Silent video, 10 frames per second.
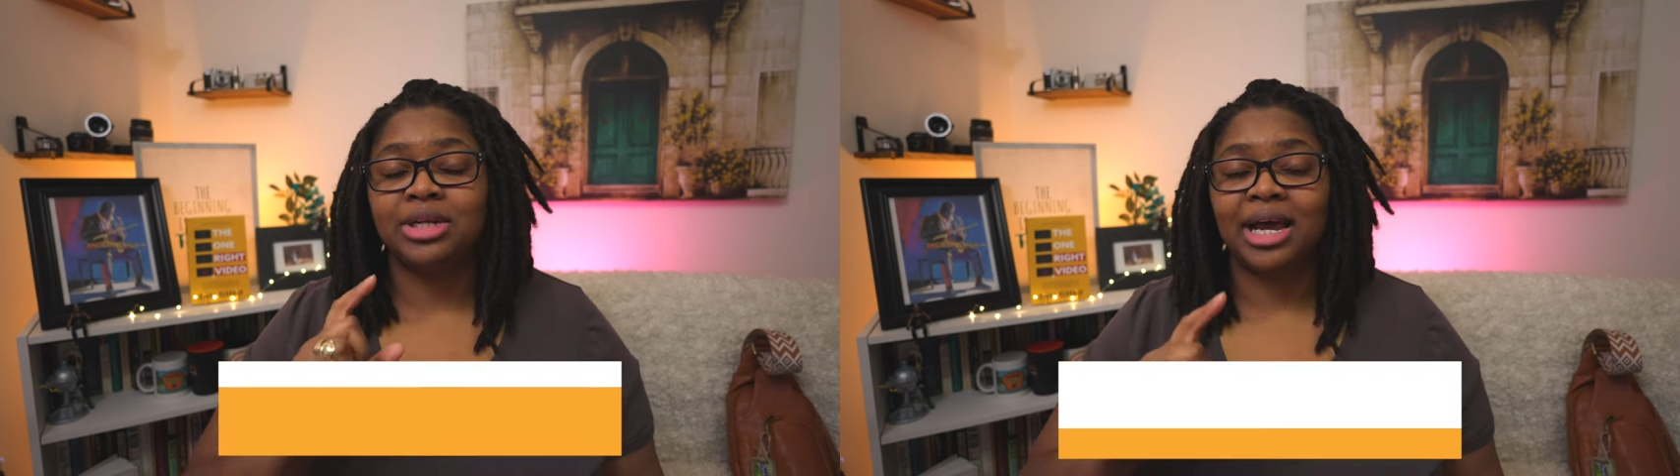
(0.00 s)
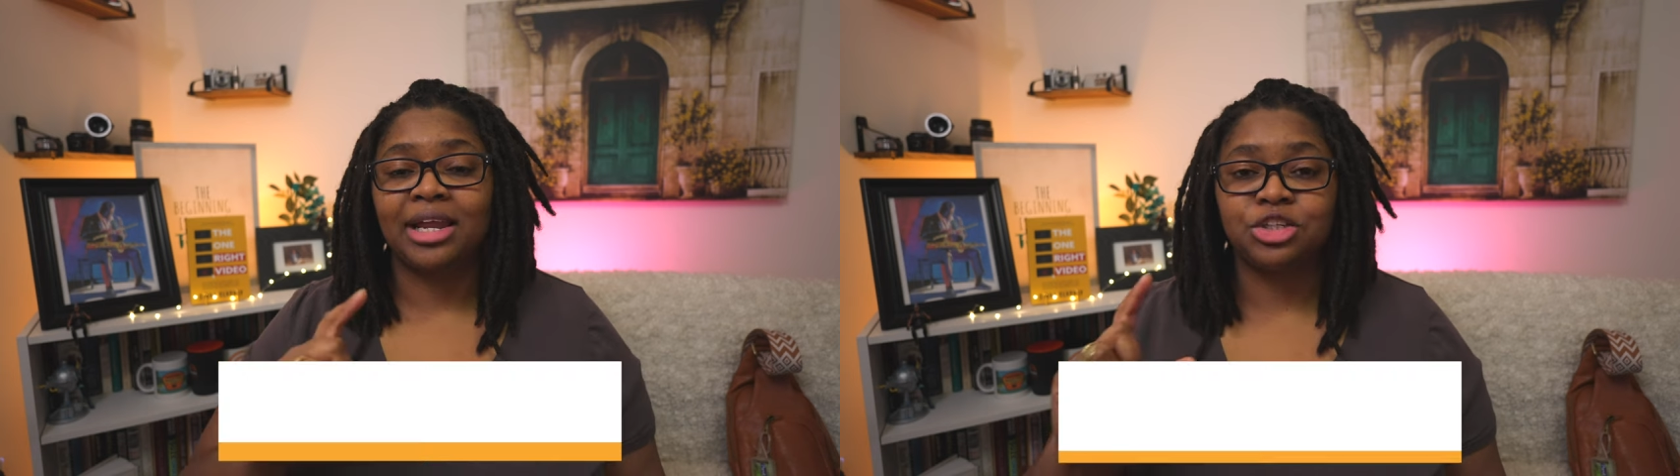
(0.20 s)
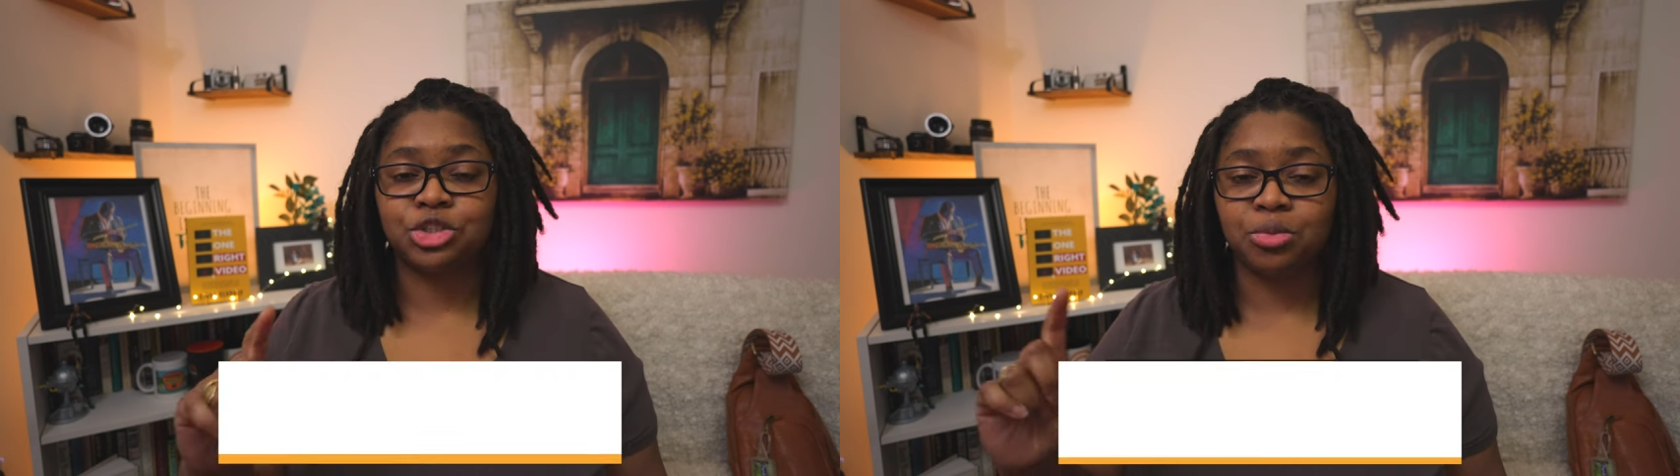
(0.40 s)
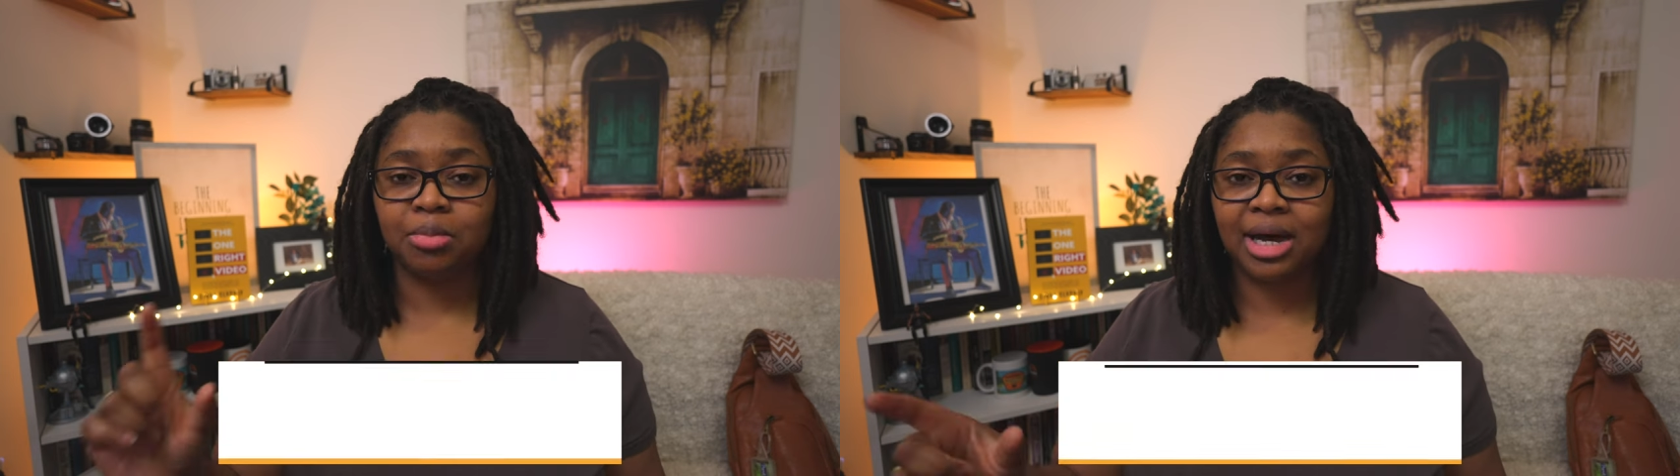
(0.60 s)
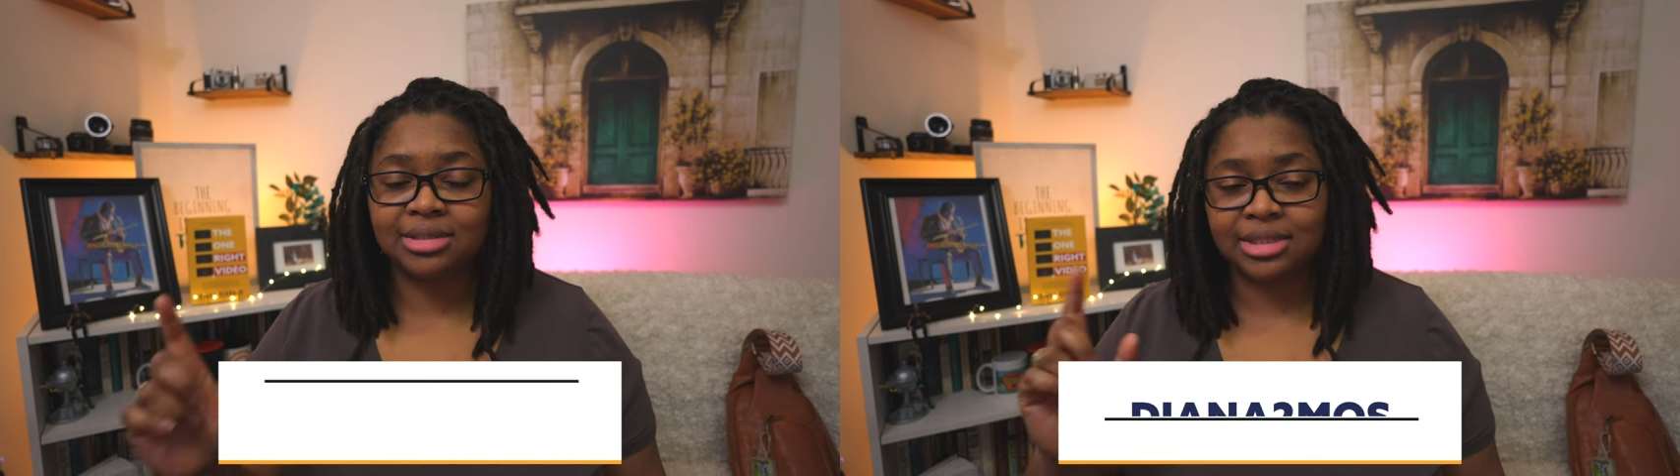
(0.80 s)

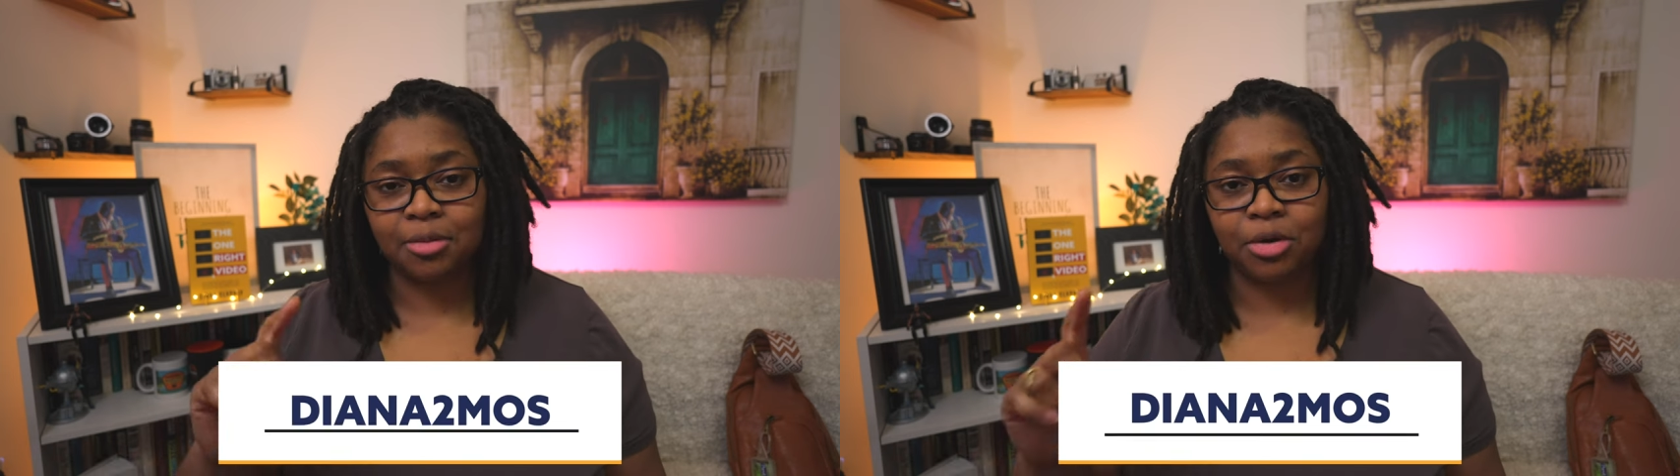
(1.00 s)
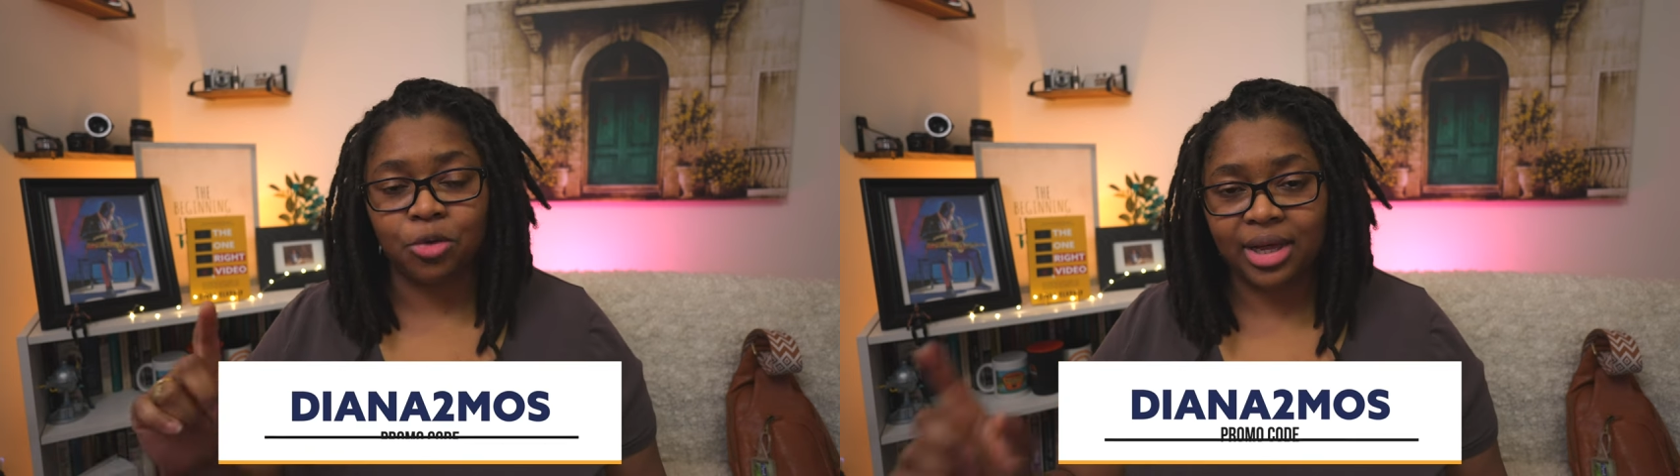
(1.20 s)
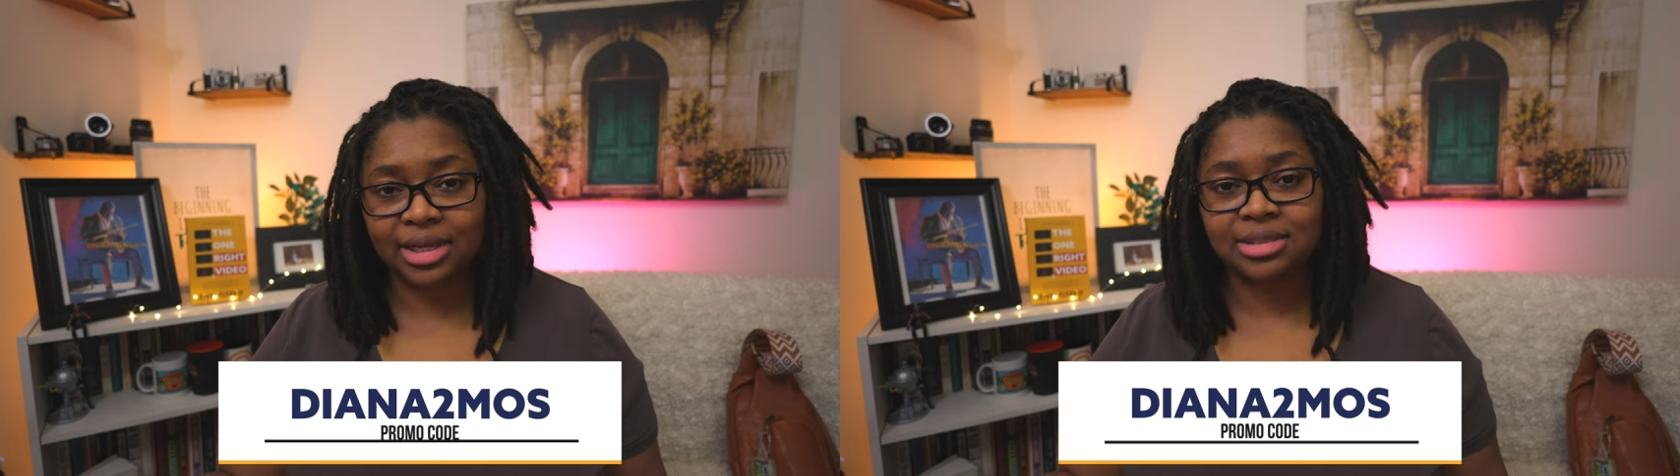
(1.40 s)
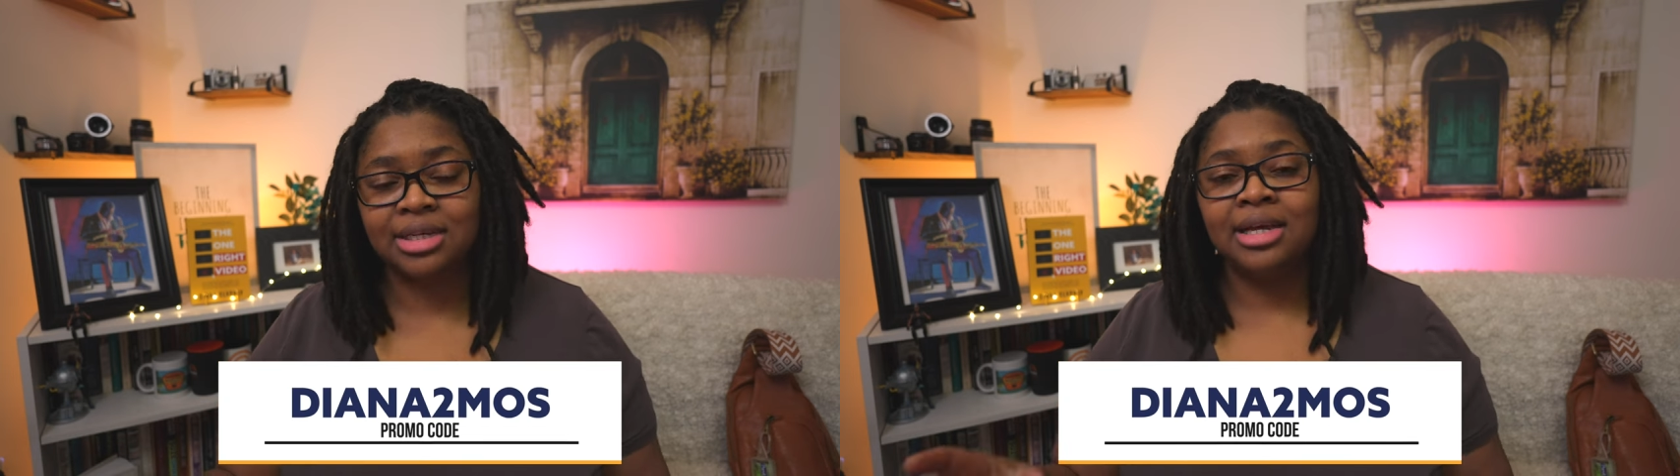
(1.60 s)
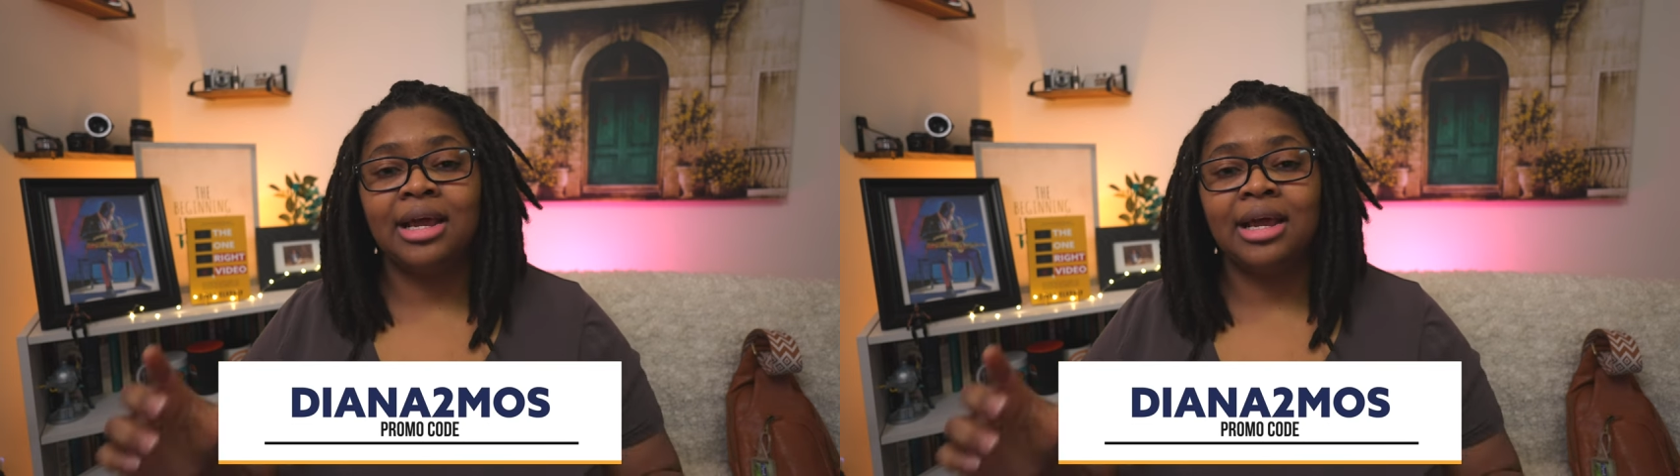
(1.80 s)
DIANA2MOS, M-O-S,